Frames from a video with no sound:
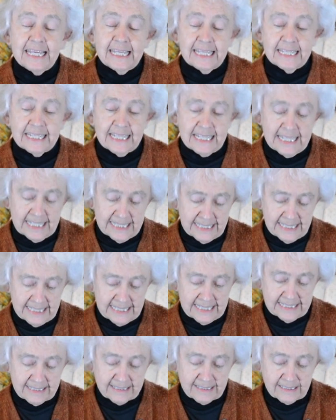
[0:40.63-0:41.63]
it. it
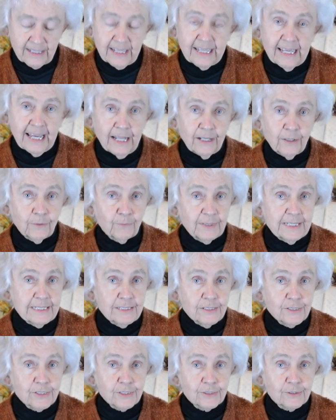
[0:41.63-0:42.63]
is a
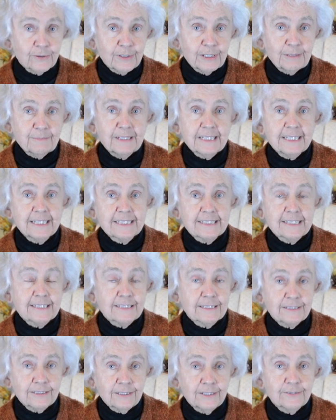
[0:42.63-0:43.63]
Halloween story because
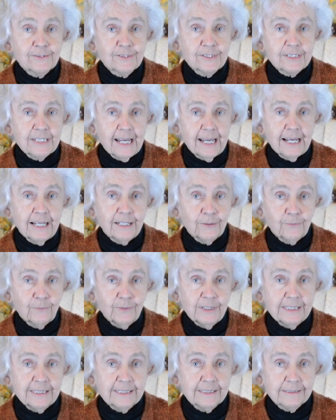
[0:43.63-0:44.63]
it's close to
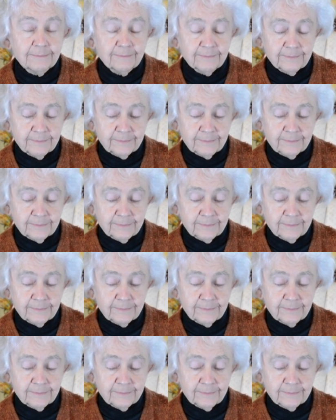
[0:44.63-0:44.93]
Halloween.